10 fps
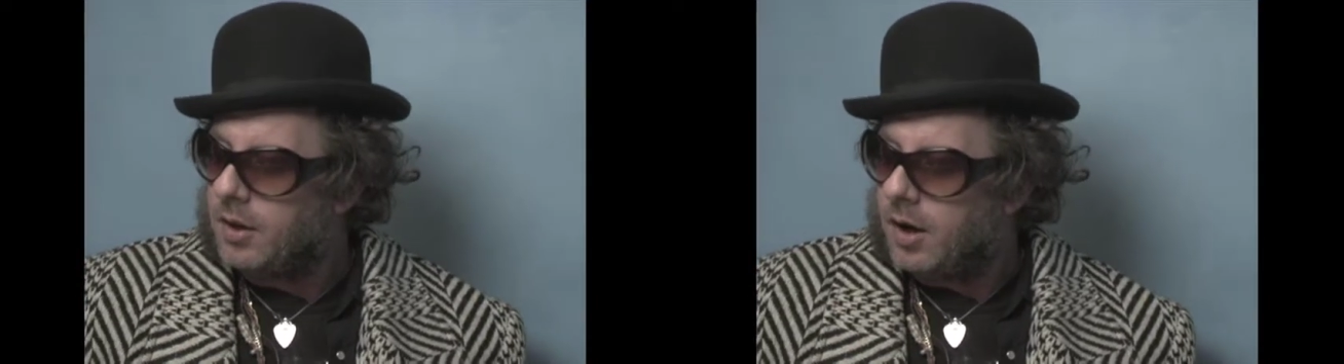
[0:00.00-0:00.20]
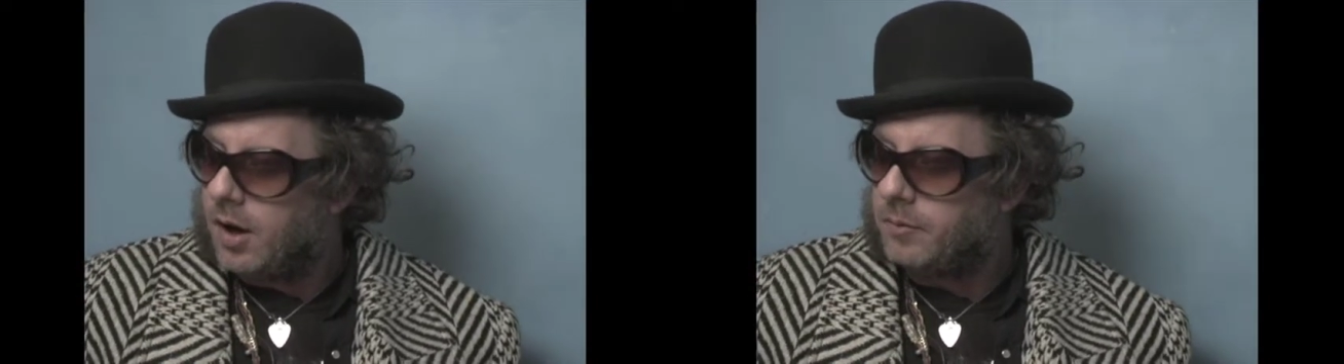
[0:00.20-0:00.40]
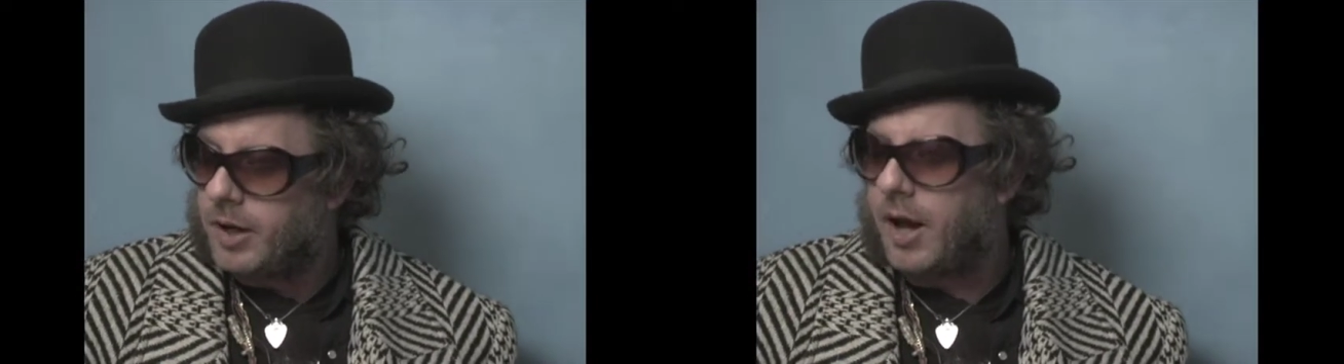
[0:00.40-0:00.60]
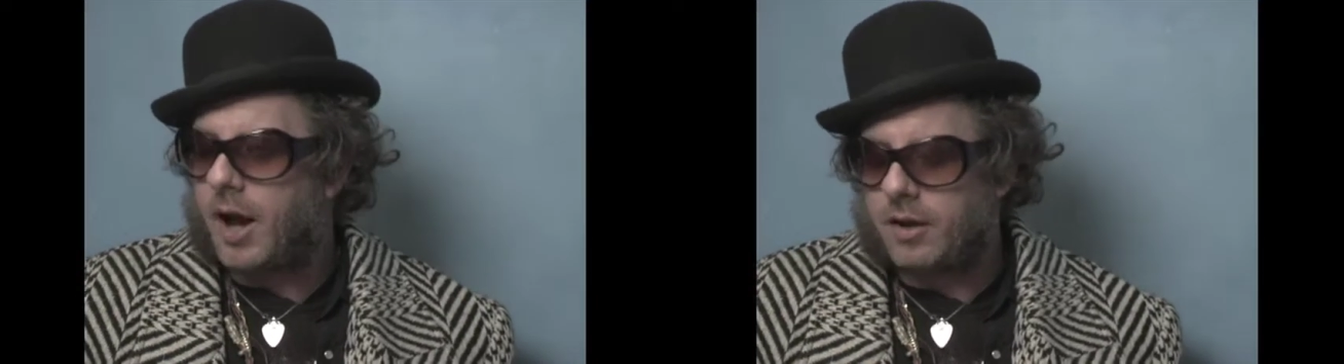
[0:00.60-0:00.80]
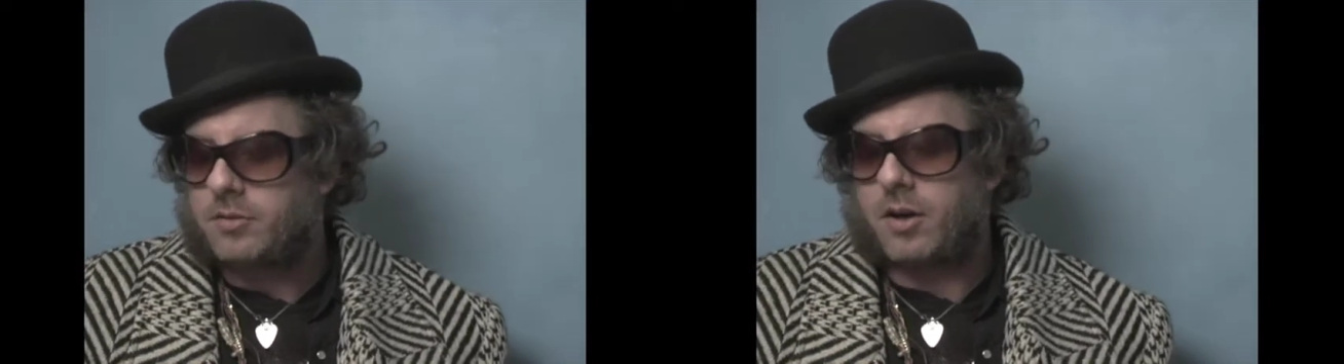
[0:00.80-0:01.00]
um, yeah,
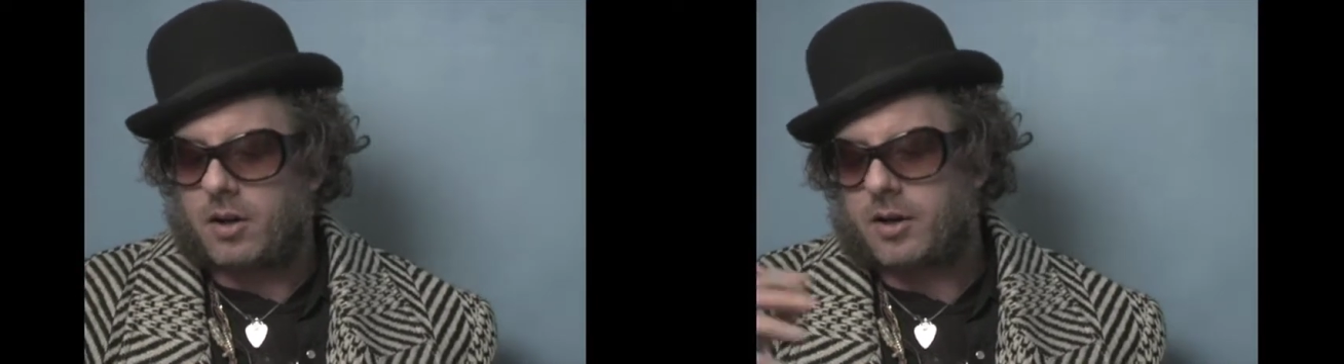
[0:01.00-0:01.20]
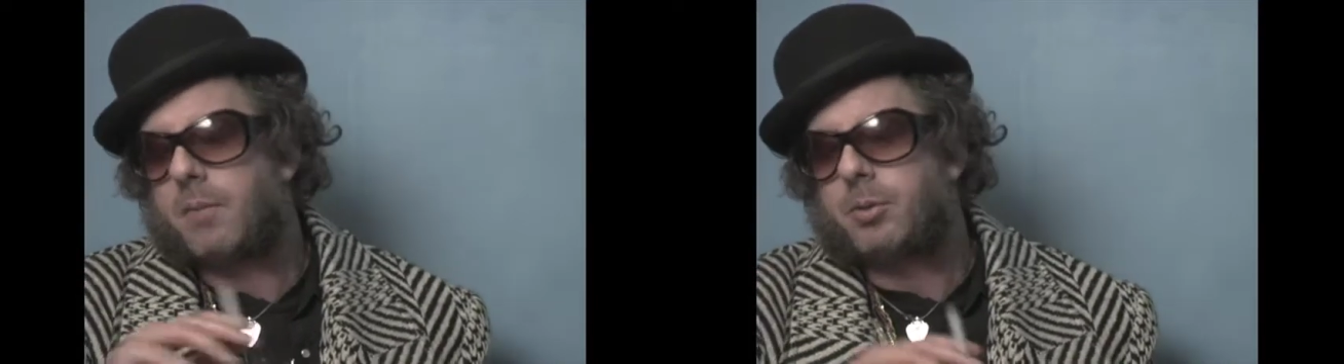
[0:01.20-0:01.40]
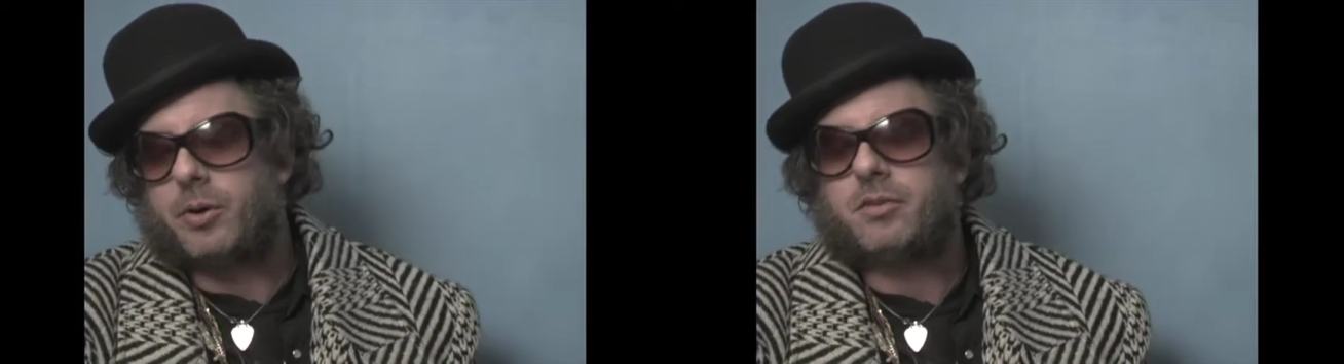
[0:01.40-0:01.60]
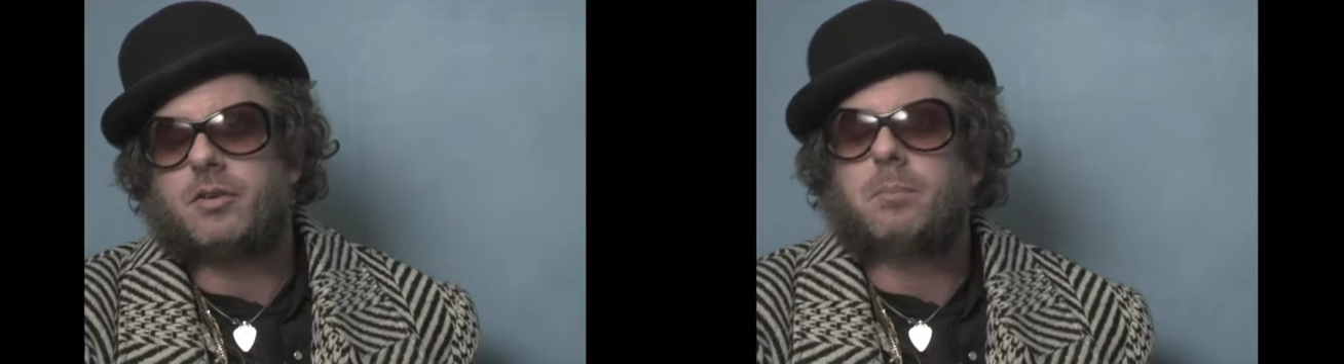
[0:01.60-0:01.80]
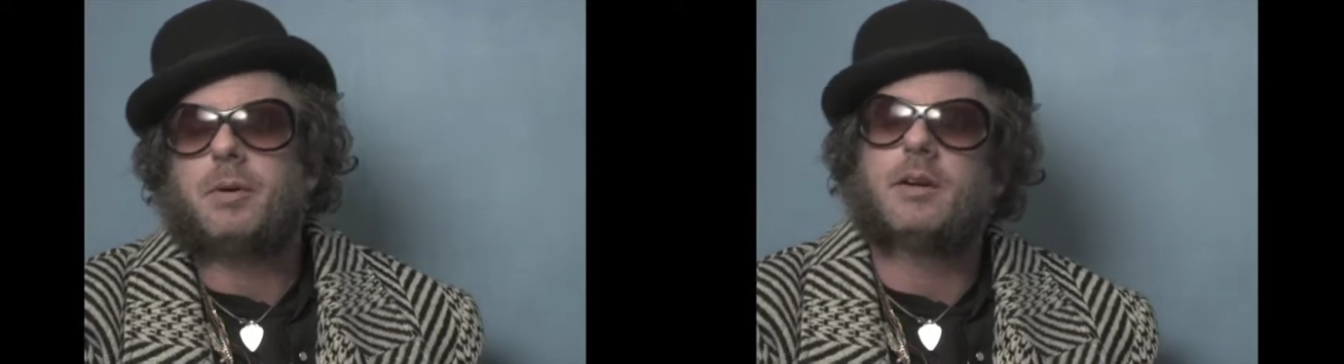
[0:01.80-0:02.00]
I saw an
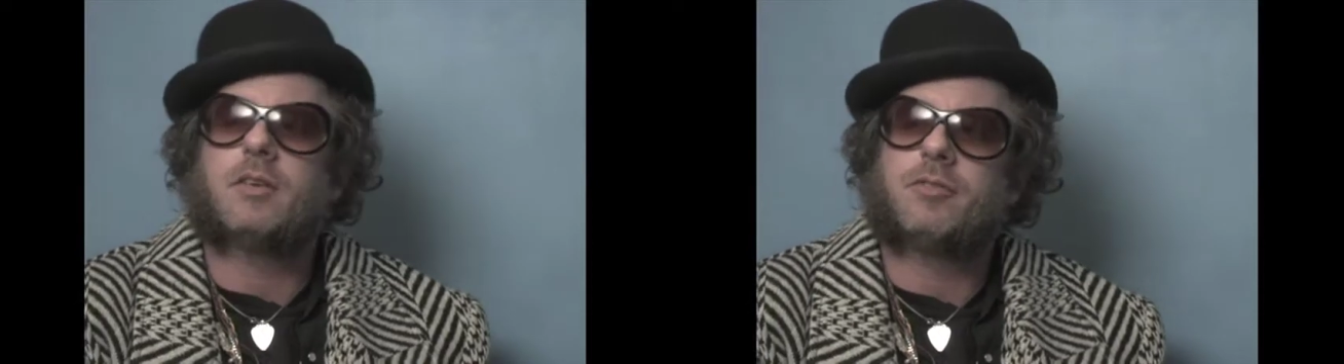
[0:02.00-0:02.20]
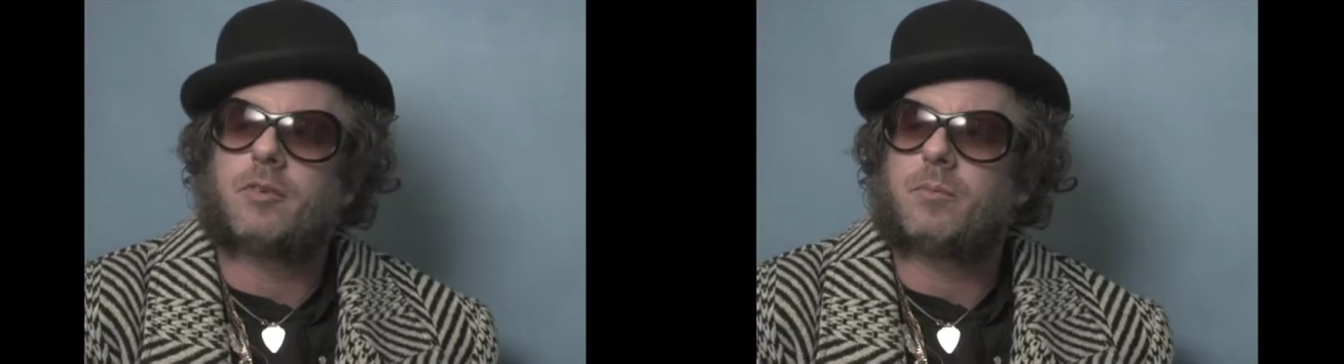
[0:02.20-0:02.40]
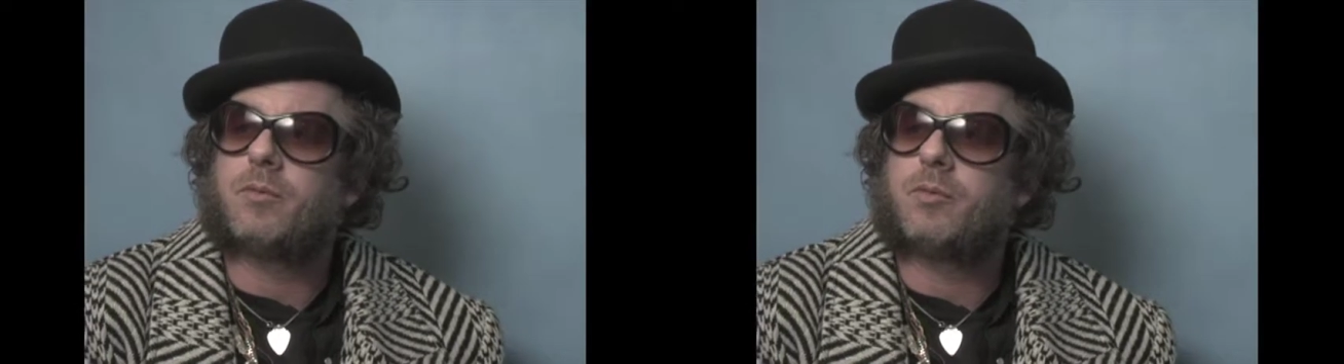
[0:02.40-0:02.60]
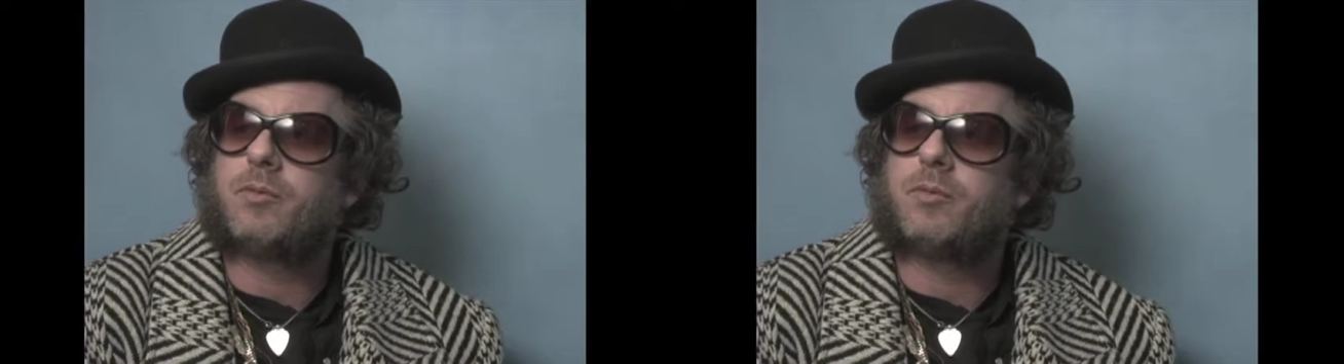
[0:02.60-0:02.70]
apparition appear from,